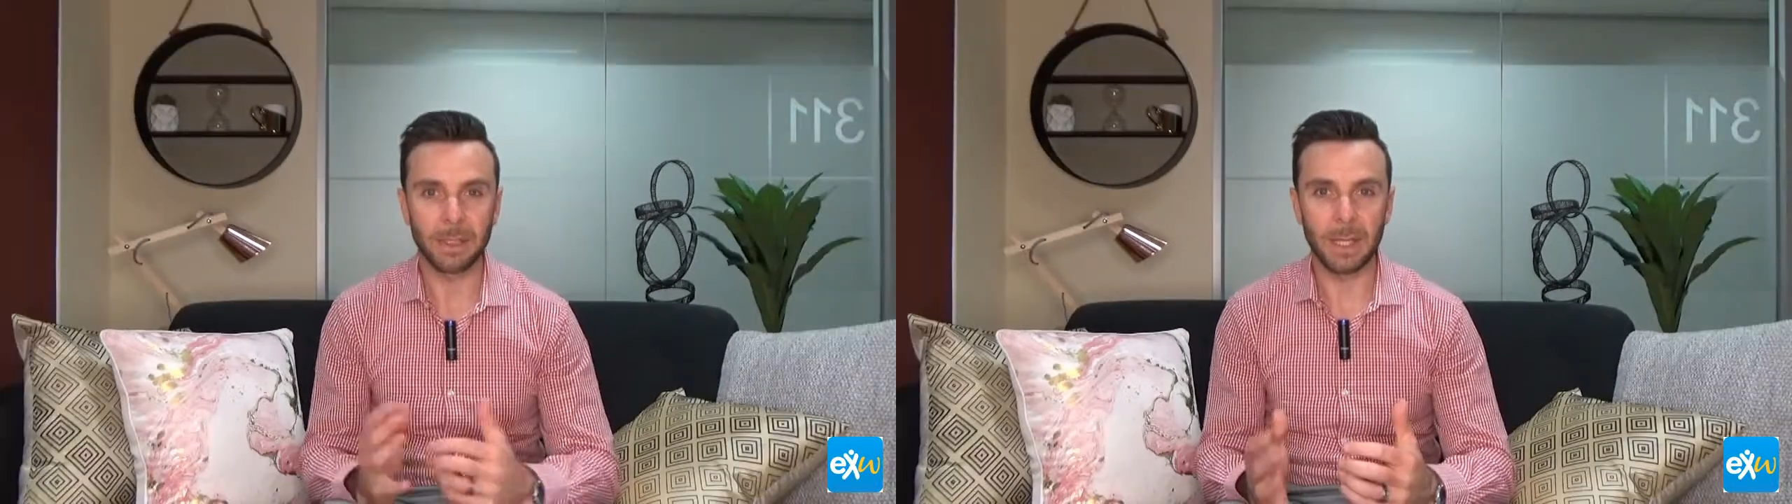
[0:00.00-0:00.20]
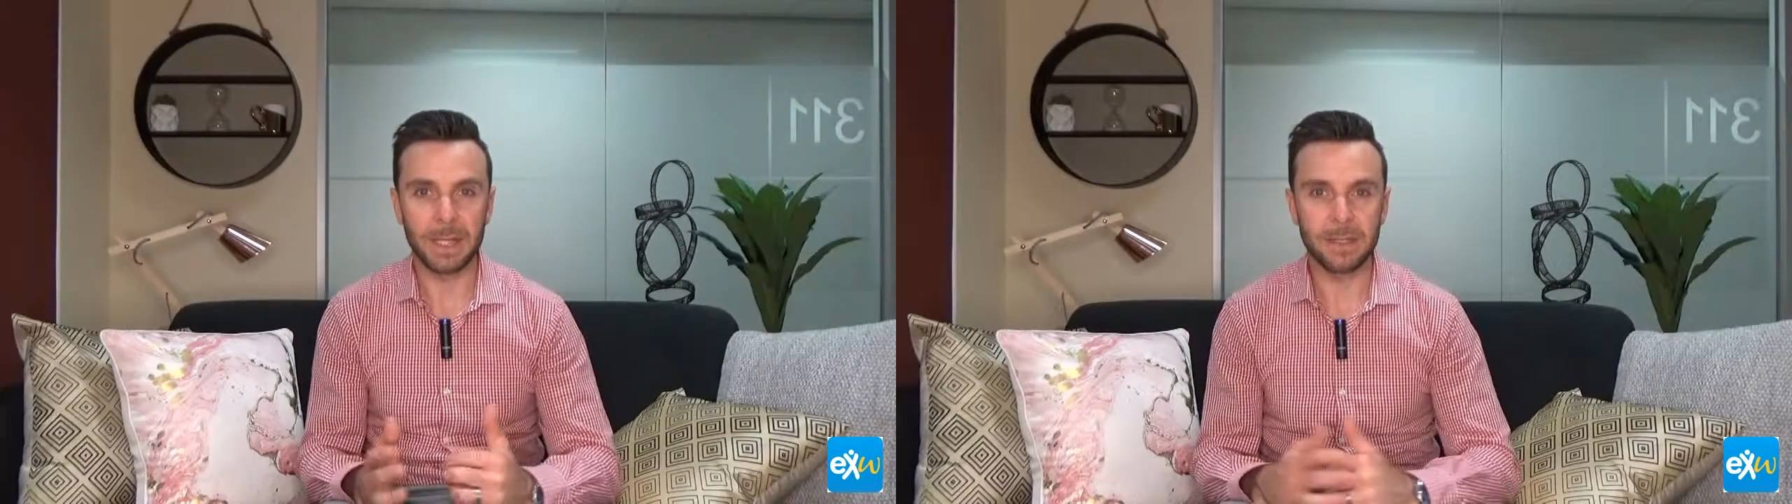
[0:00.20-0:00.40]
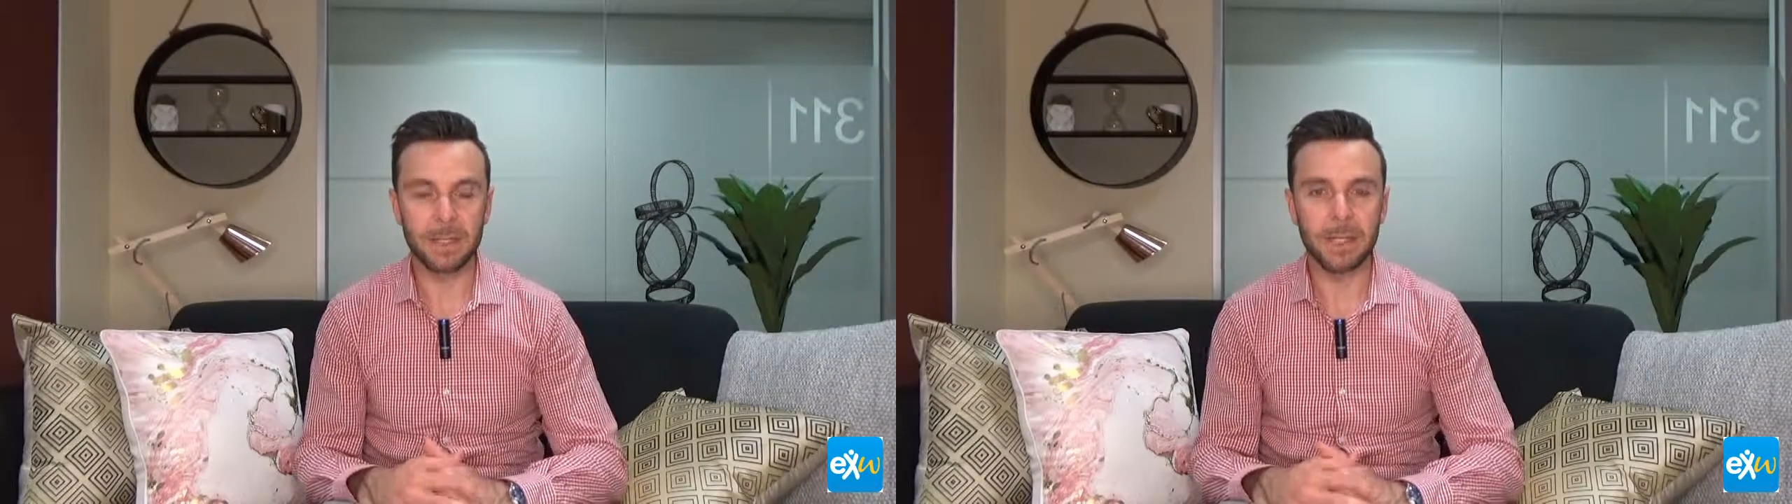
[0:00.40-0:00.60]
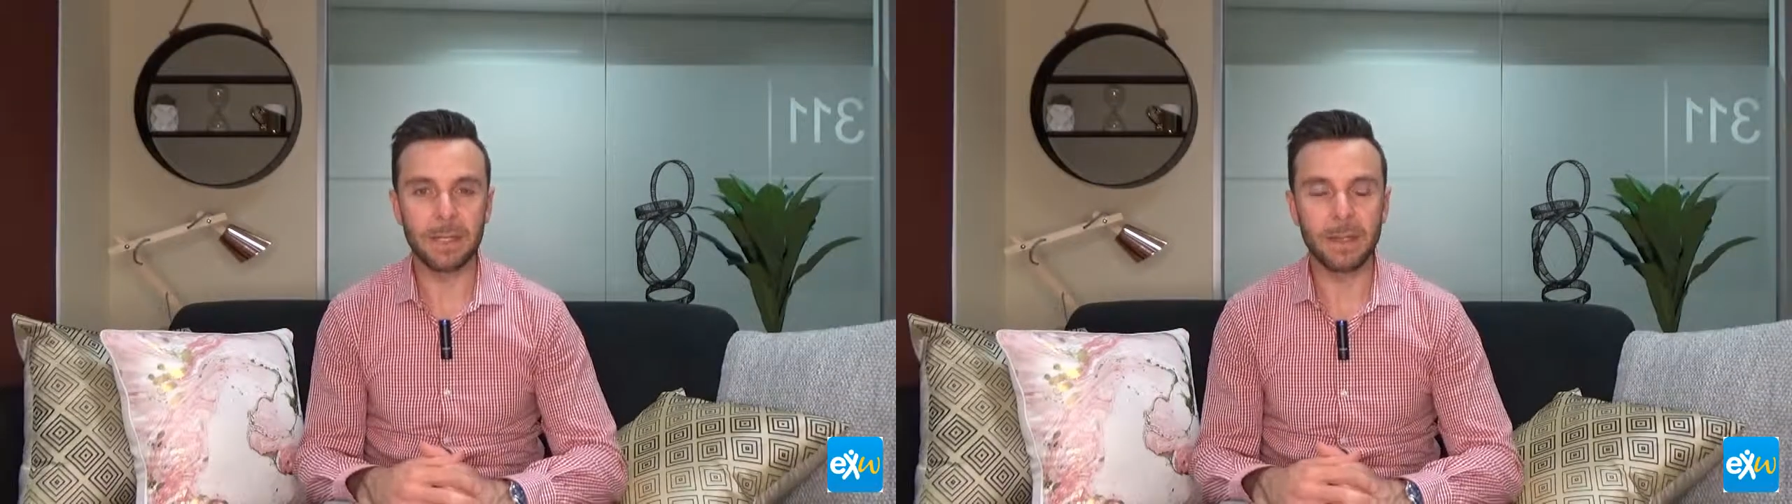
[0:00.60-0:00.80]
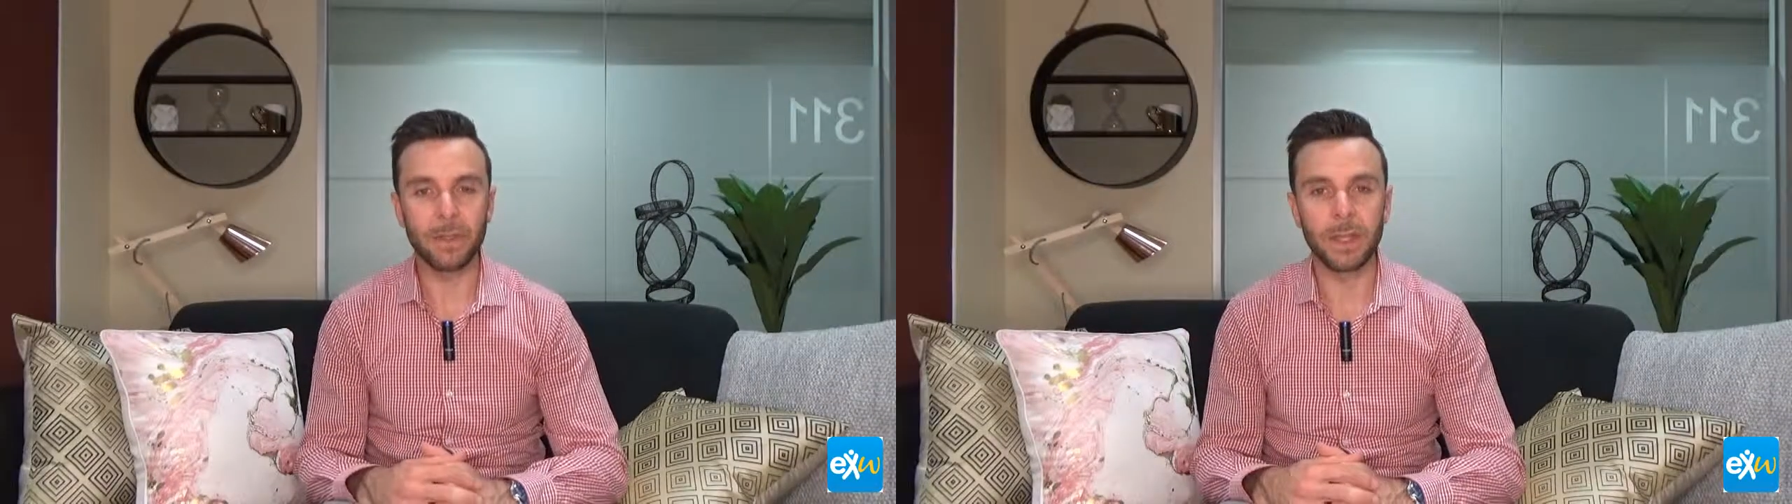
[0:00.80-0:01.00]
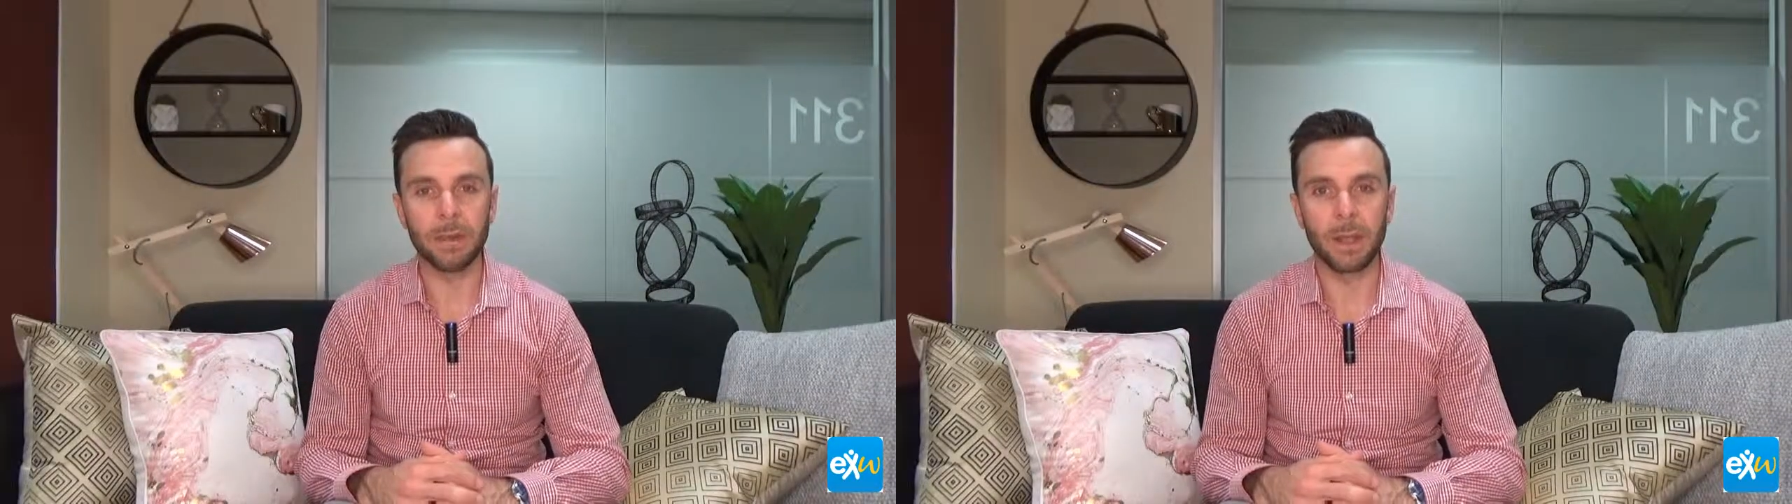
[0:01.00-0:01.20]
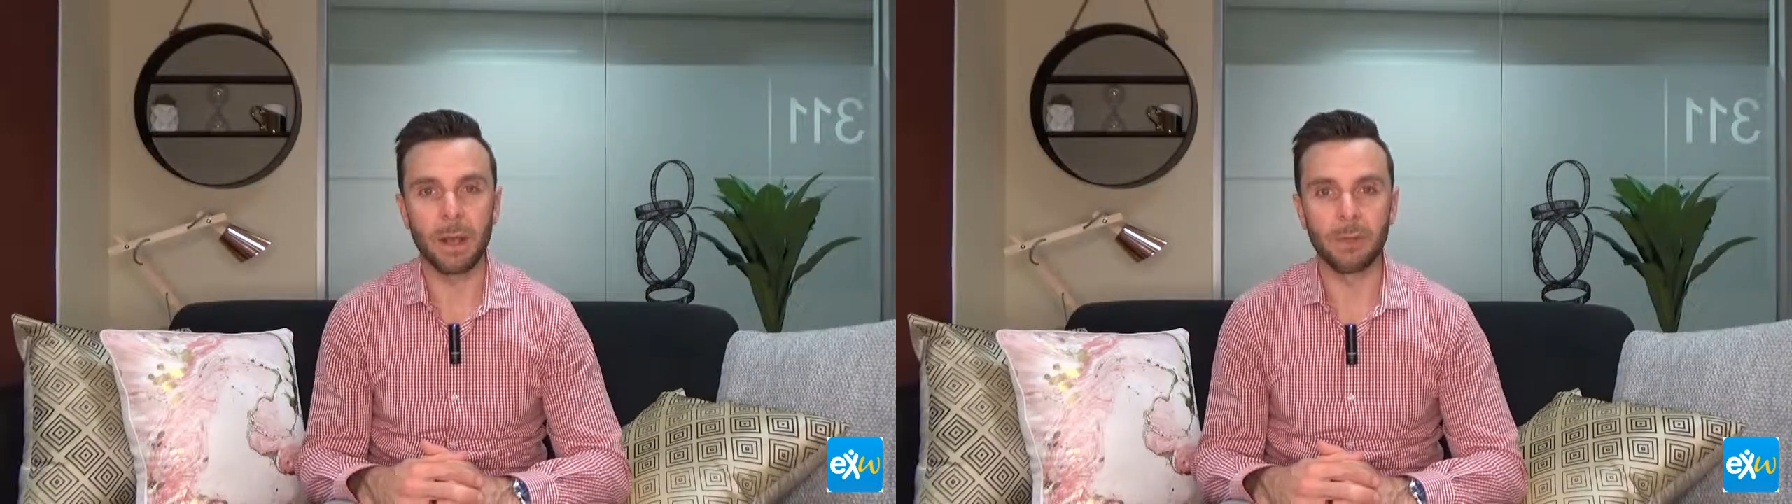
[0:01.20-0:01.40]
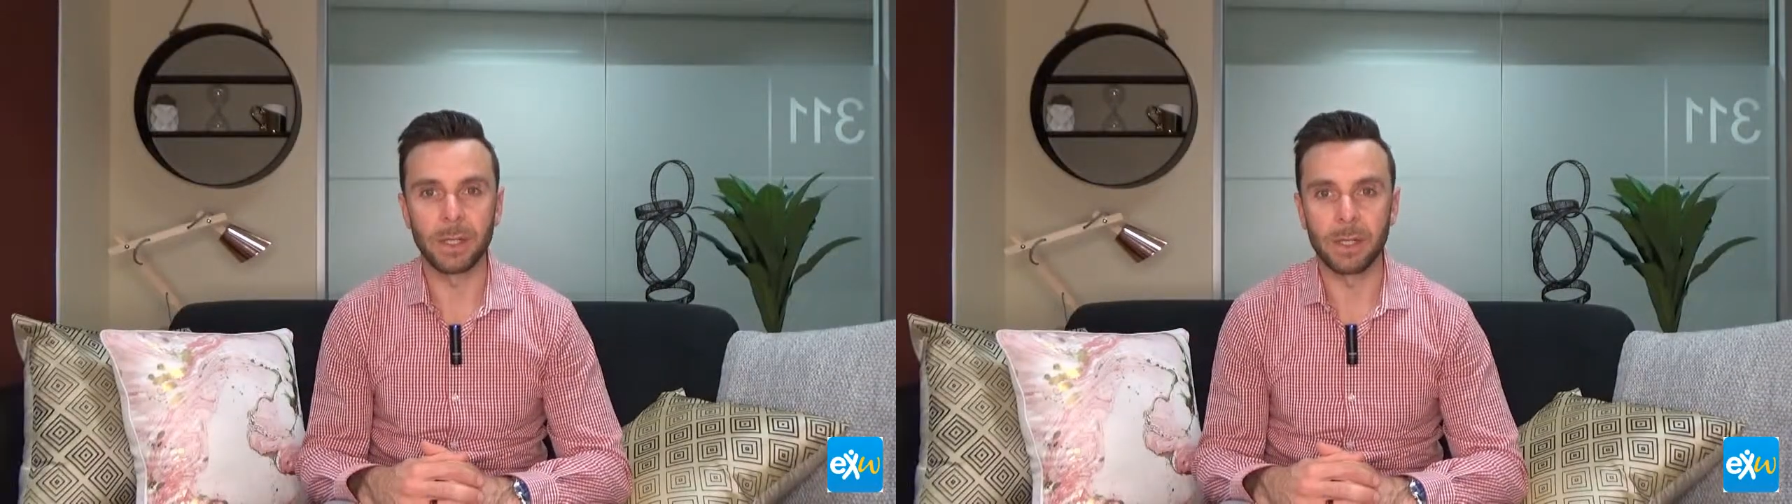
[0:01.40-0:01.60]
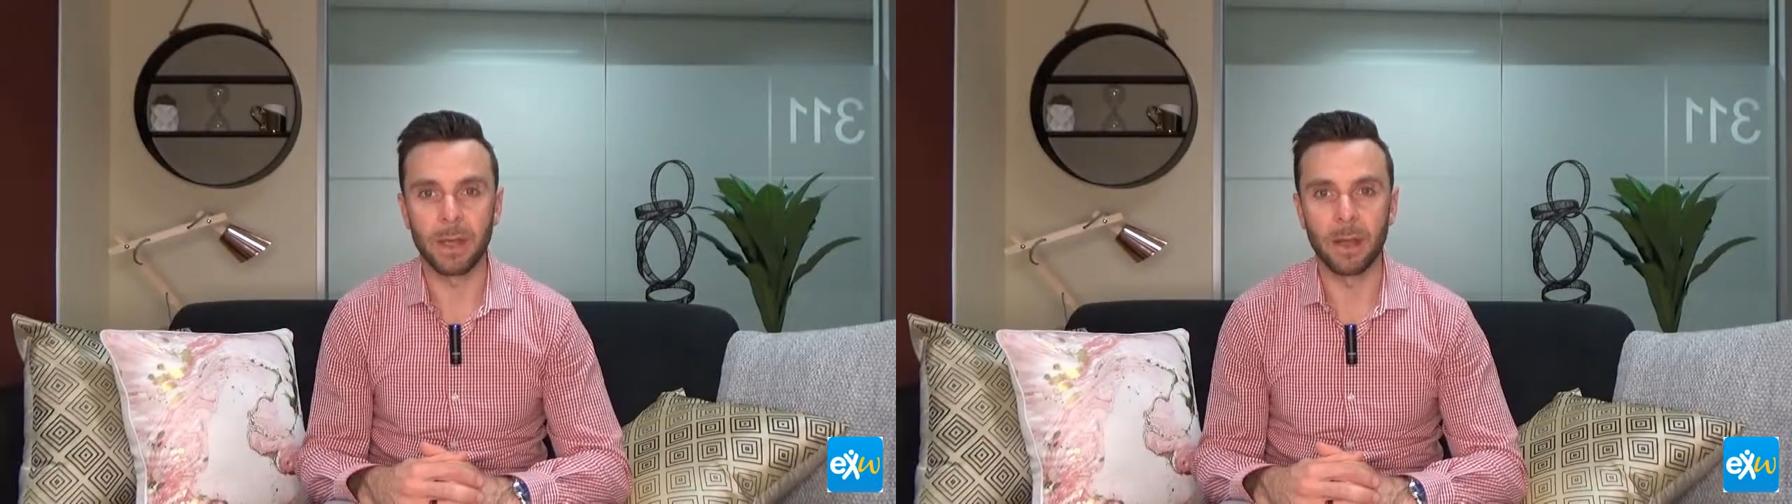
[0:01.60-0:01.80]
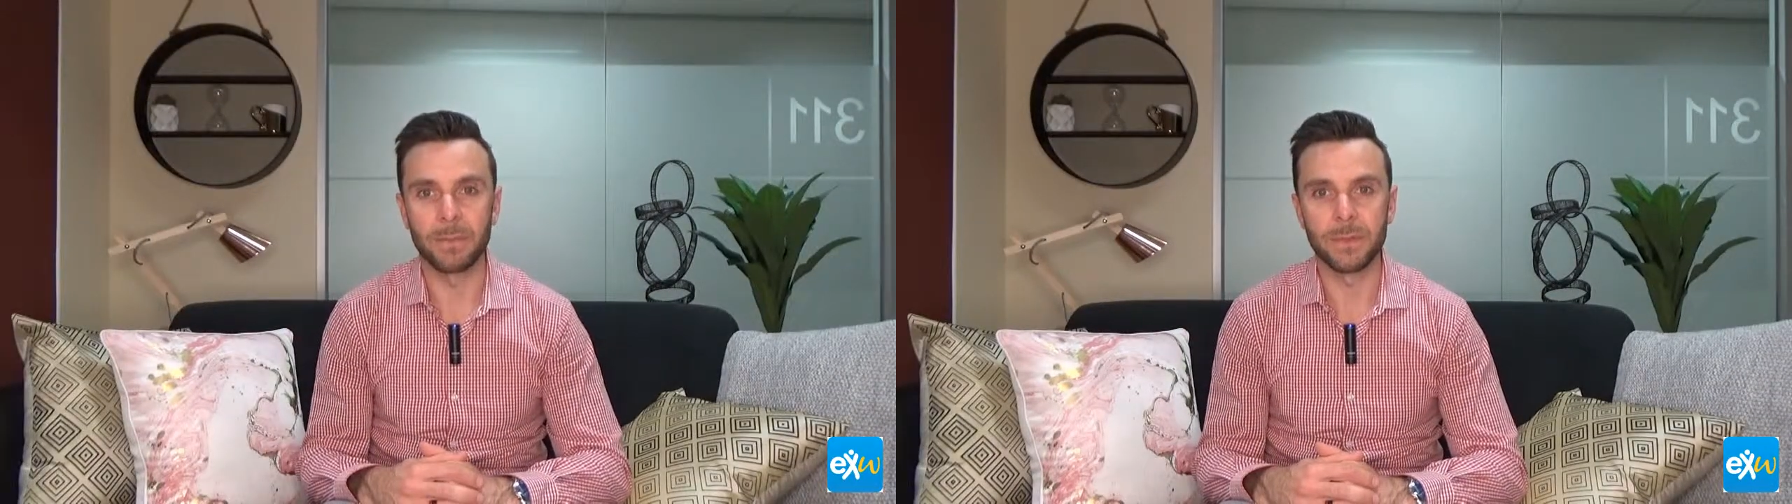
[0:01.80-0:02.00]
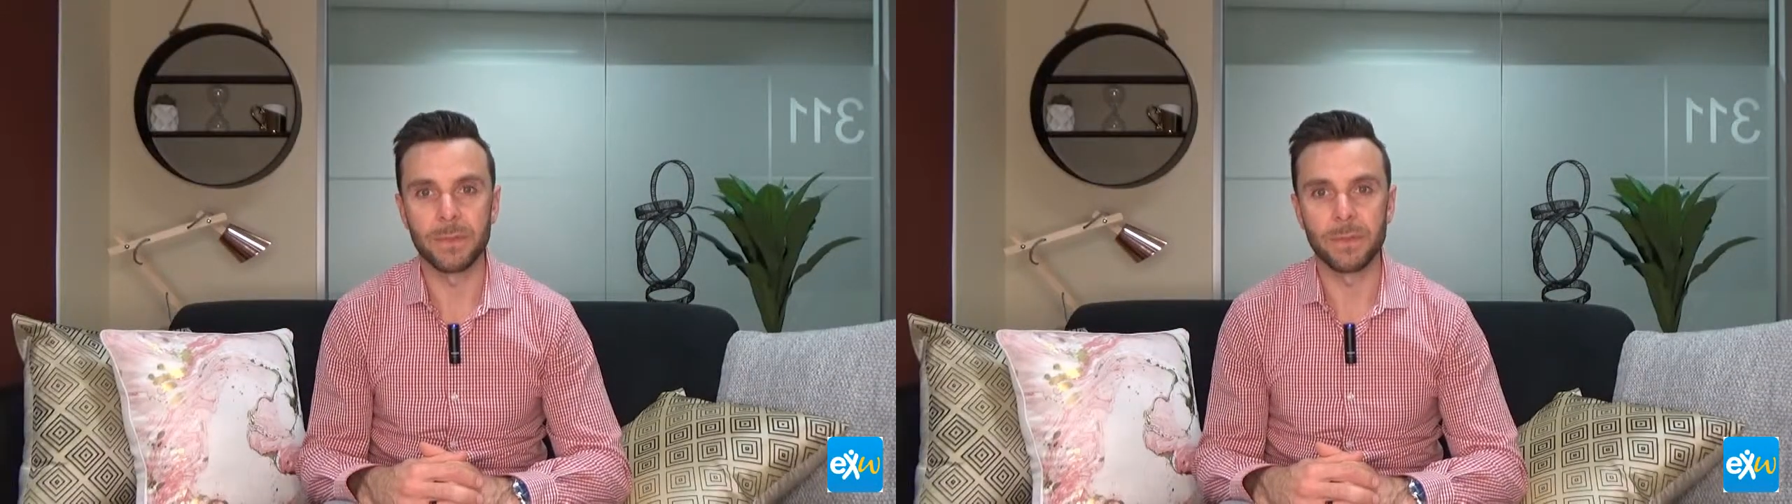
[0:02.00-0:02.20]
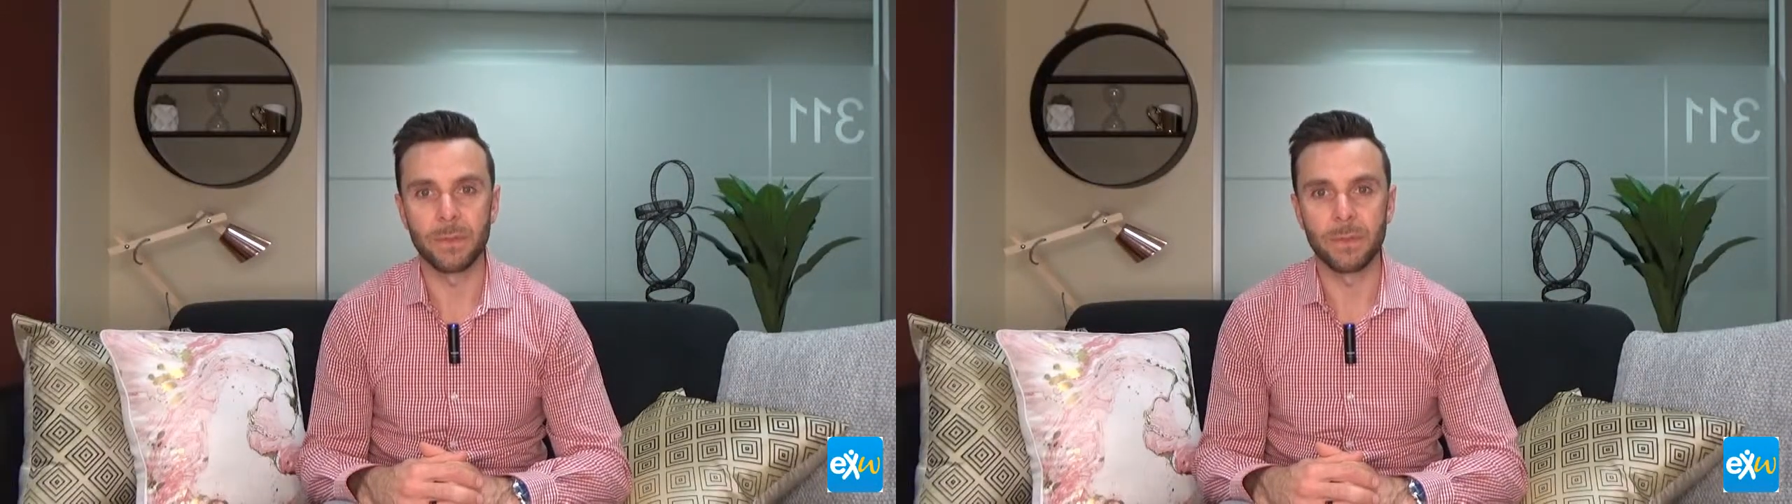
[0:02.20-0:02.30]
The last thing you need to think about when it comes